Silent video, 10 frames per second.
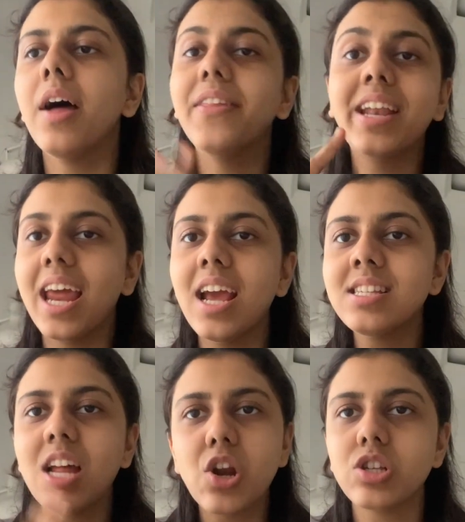they
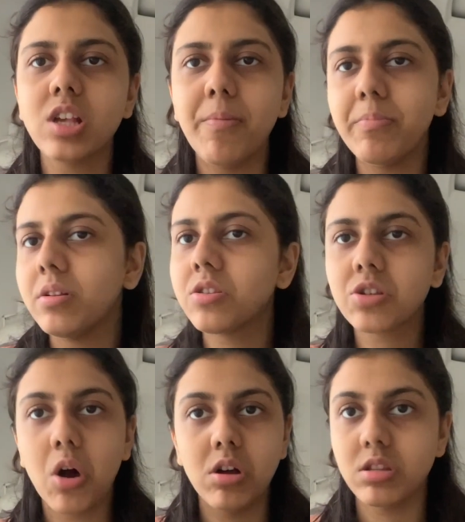taste and resemble
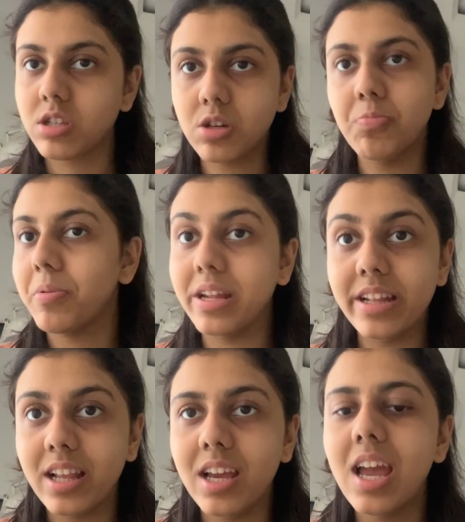scones
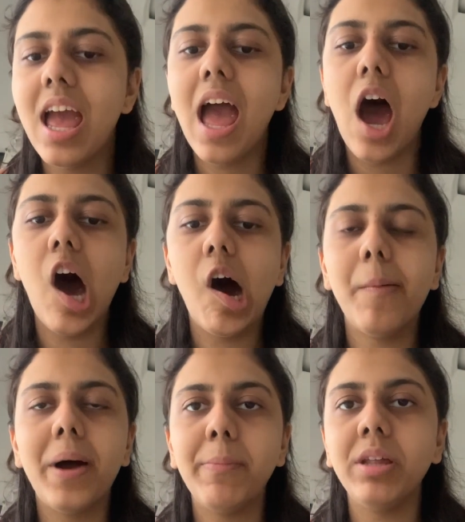completely.
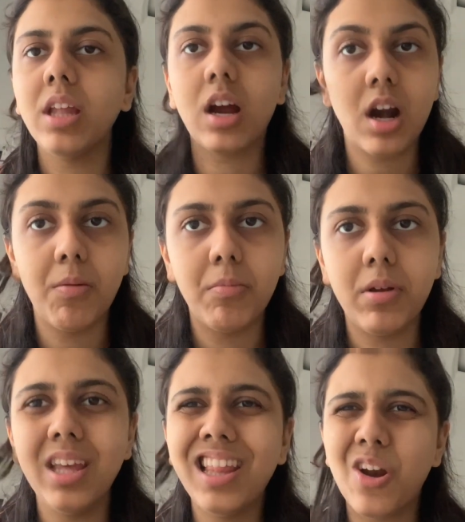I mean, they're
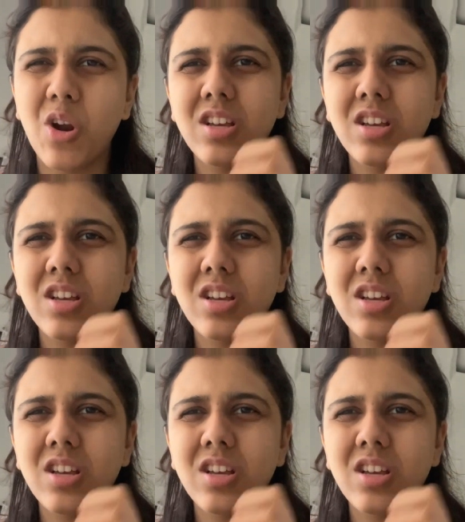crumbly, they're not